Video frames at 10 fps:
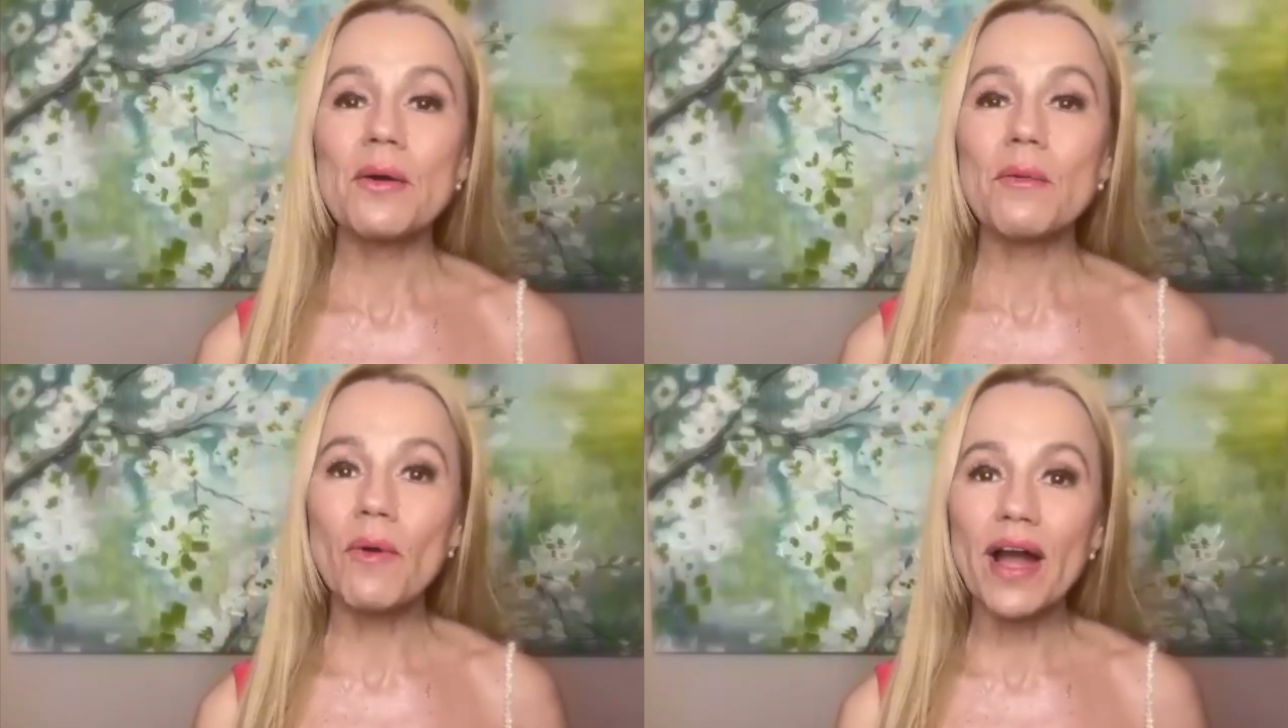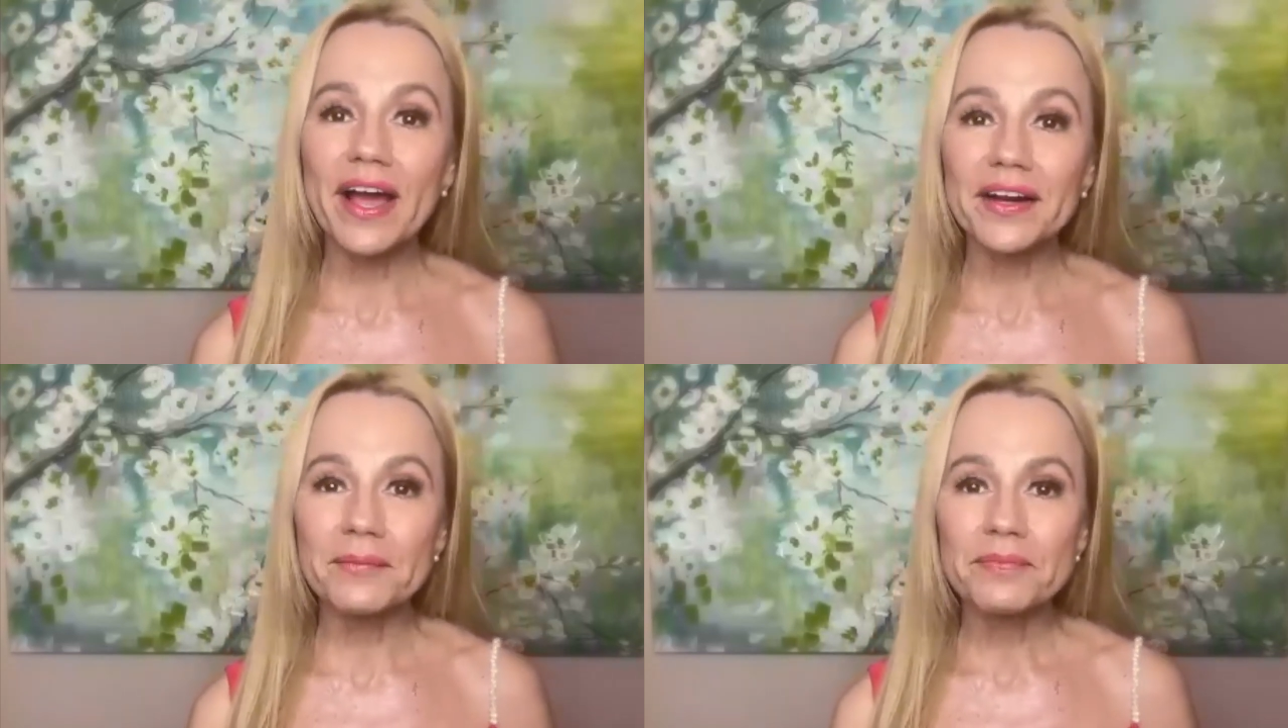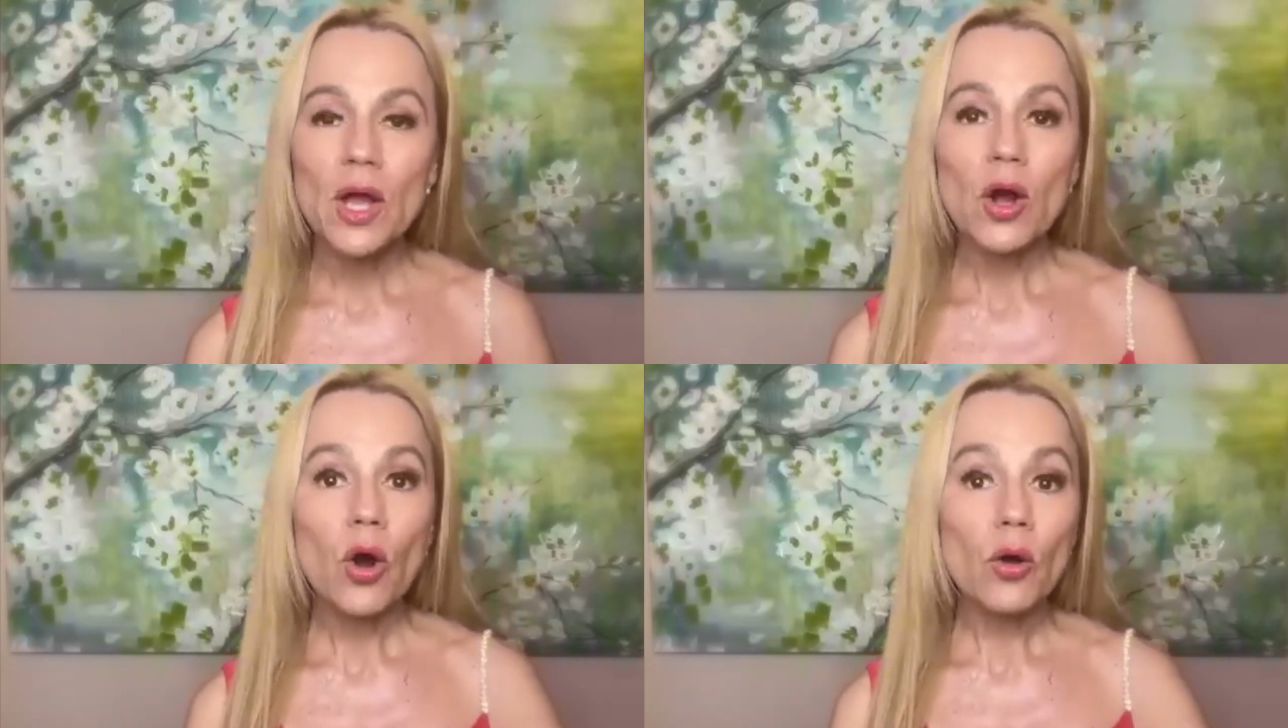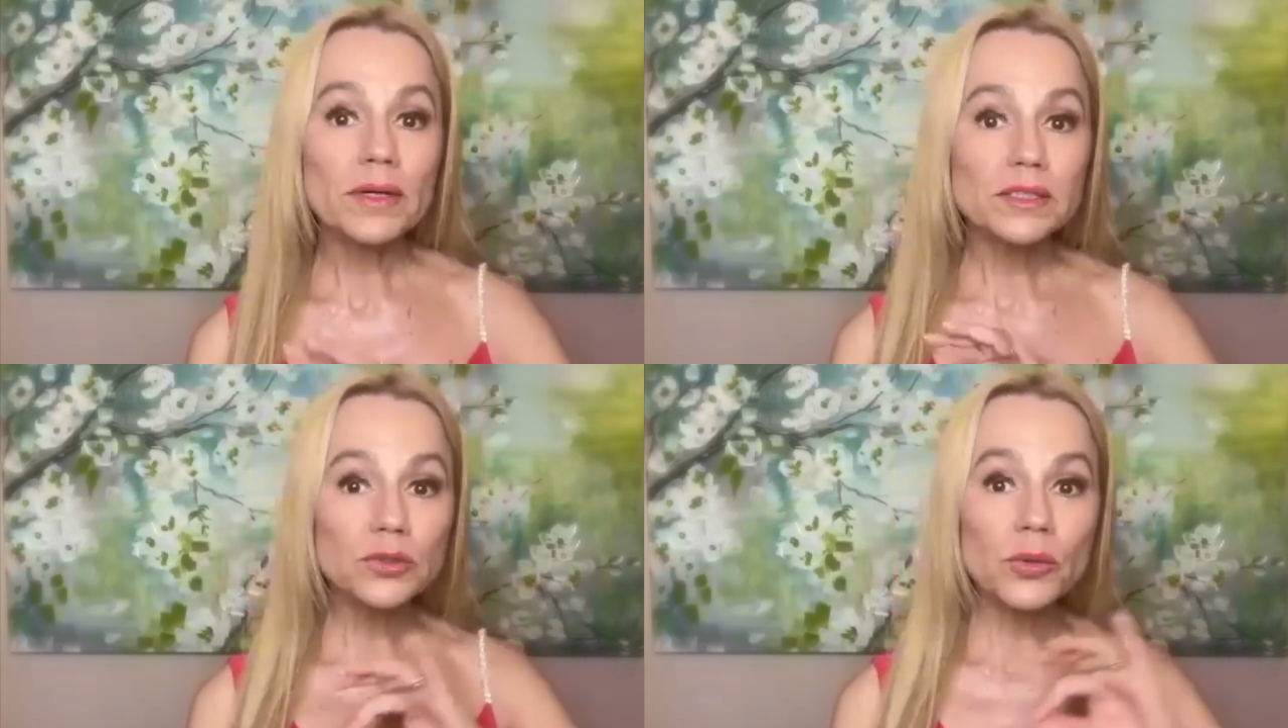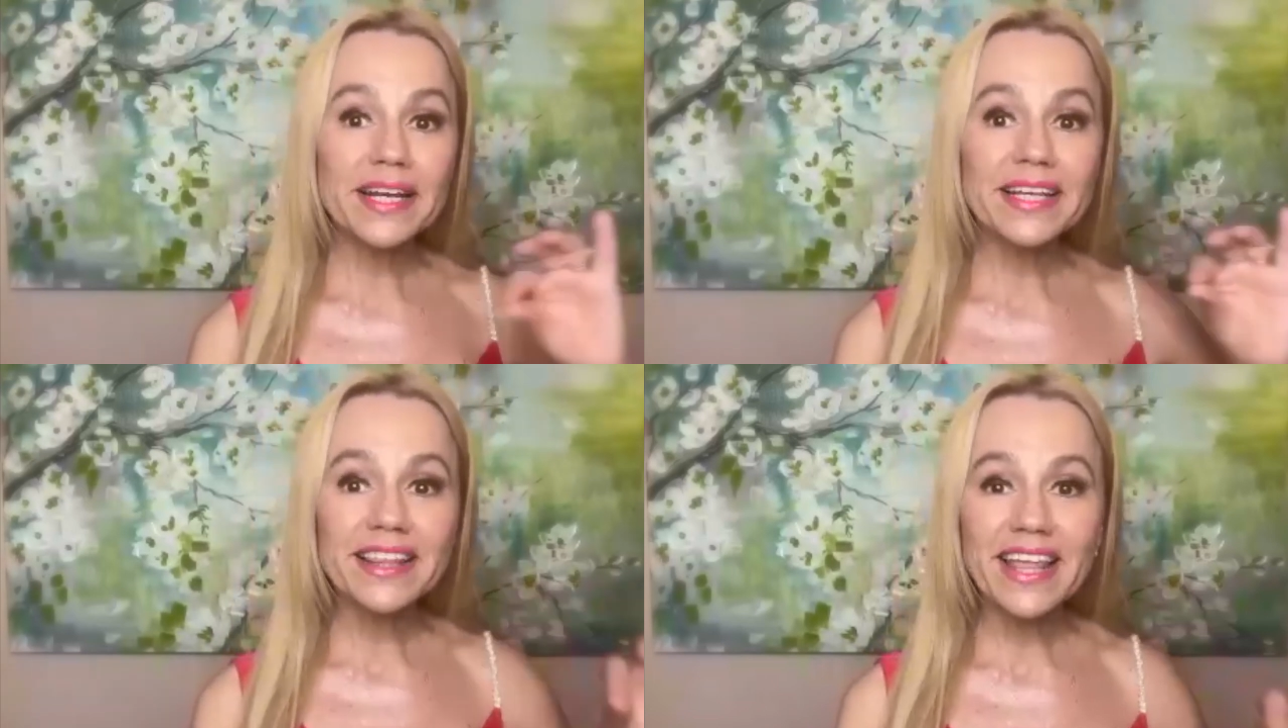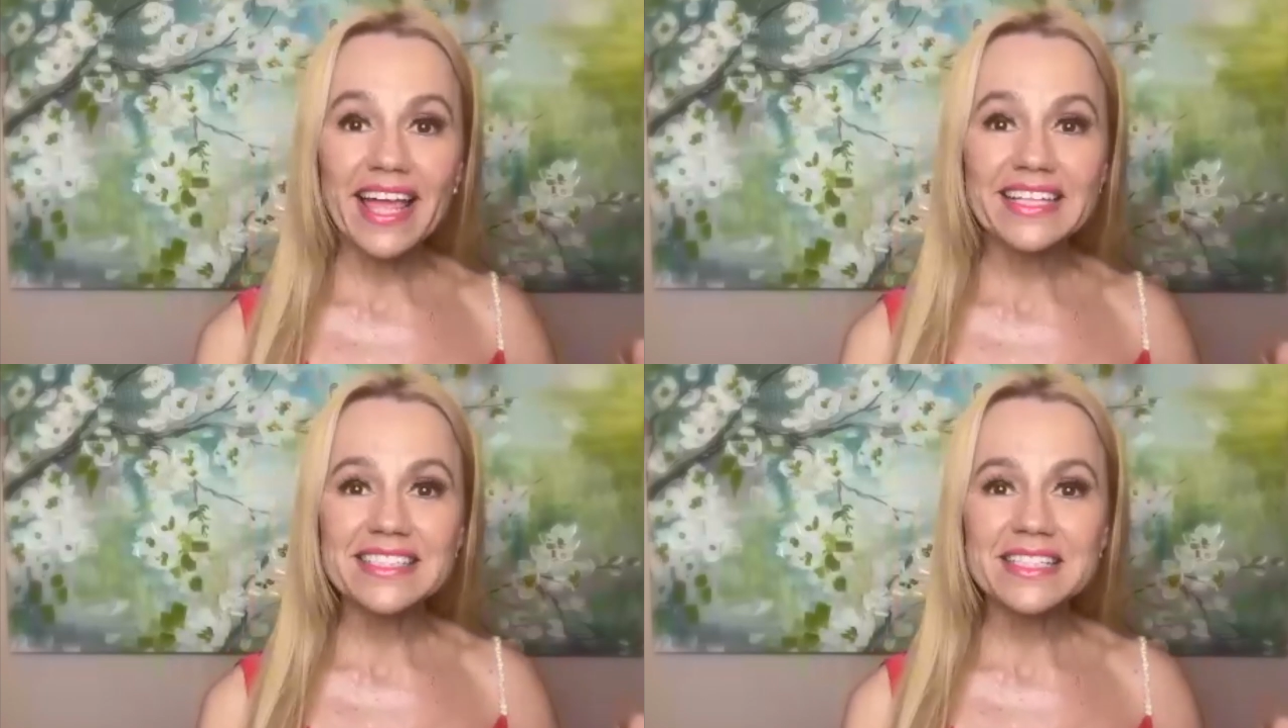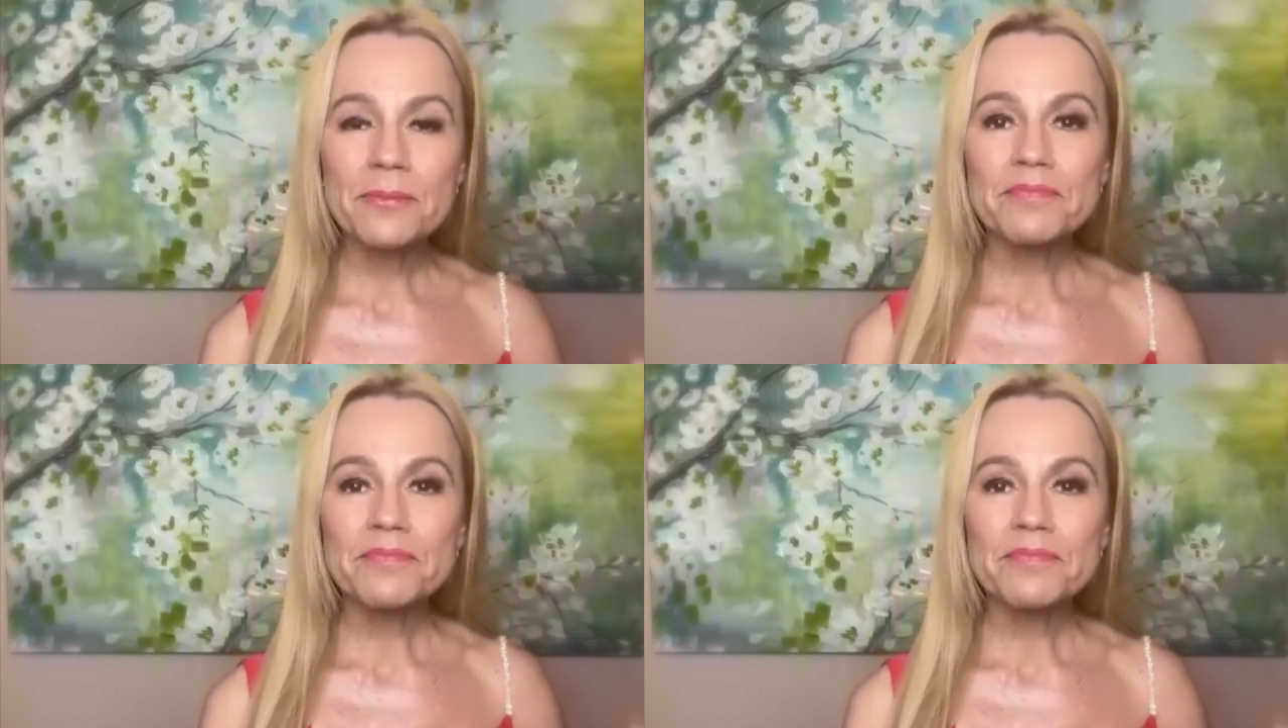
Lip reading: where over 20 days,